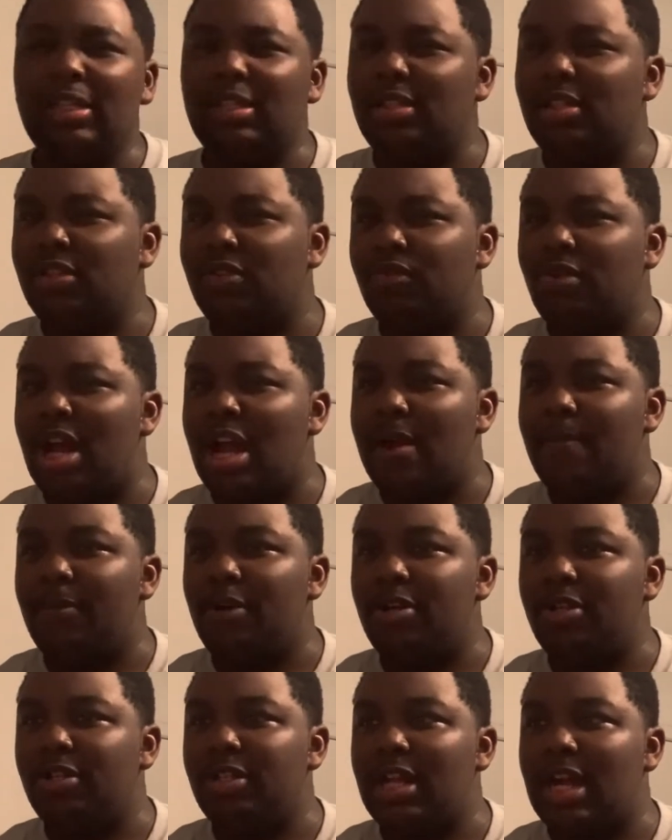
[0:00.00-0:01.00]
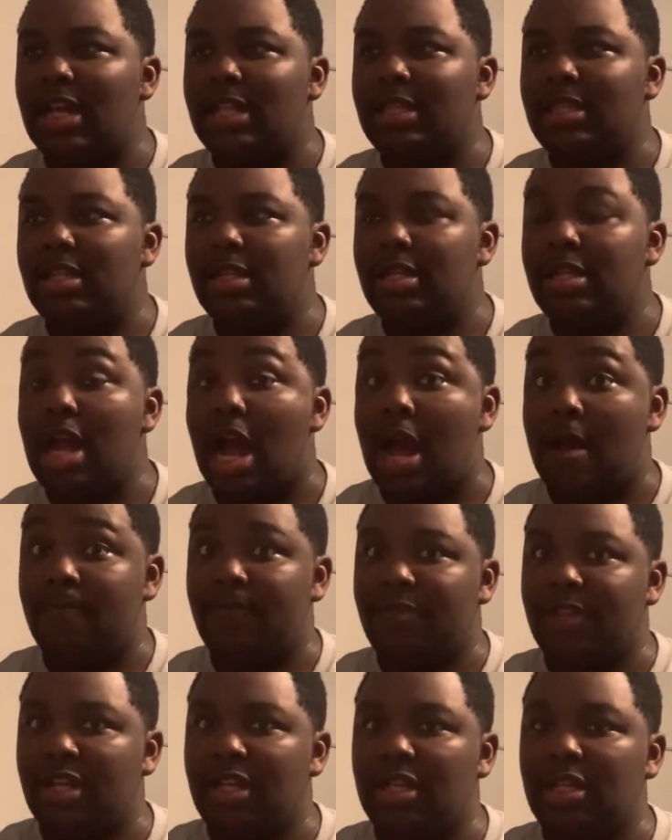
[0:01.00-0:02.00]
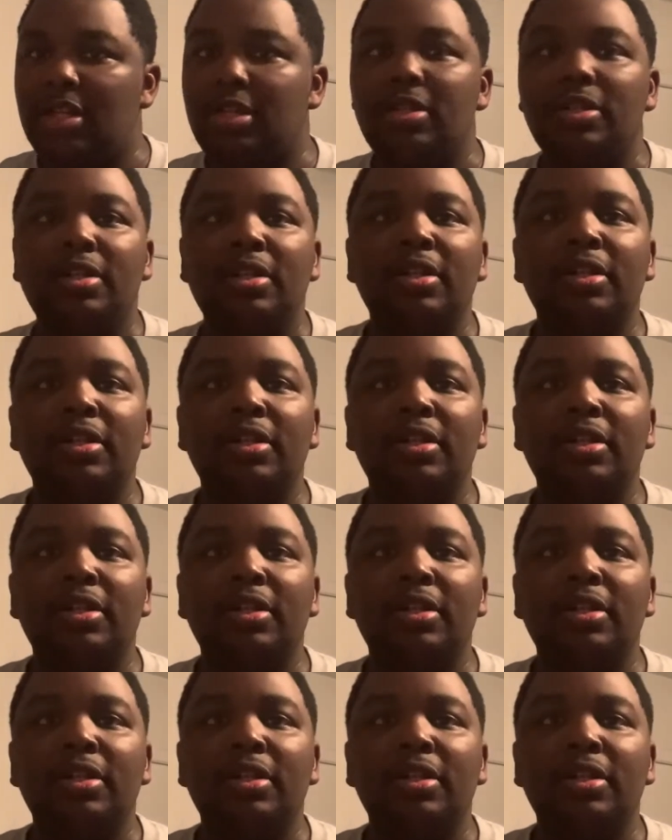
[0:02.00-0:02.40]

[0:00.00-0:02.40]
subscribers, I think. I'm thinking.